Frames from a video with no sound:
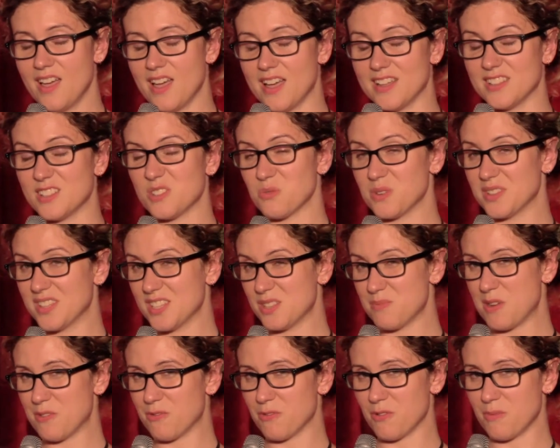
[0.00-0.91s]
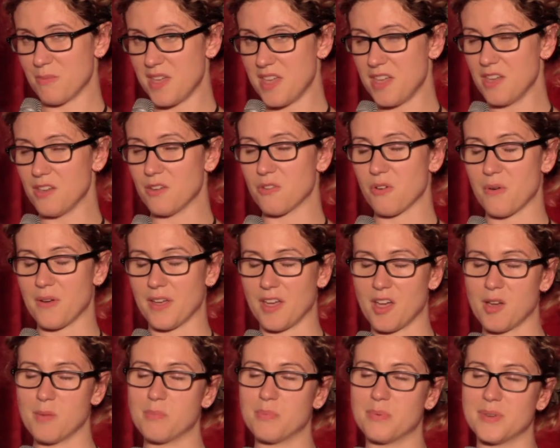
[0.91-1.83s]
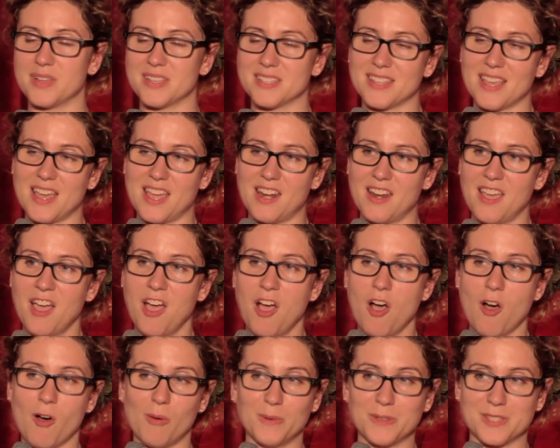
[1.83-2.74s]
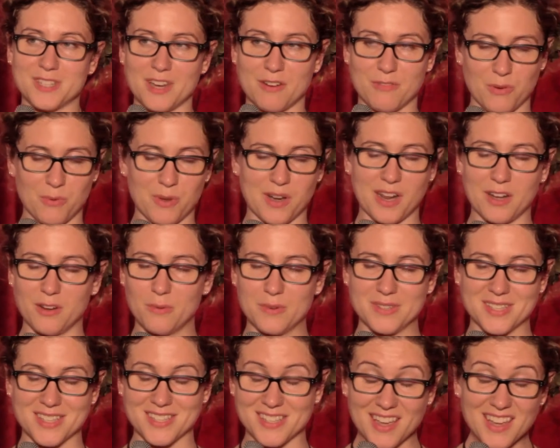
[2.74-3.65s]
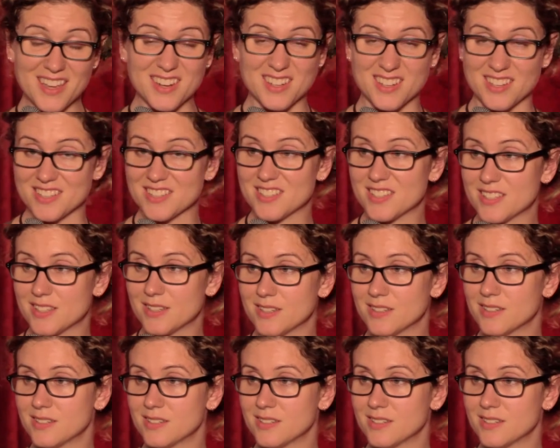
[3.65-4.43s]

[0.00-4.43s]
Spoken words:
And so what this meant for me growing up is that almost everyone I knew was a scientist.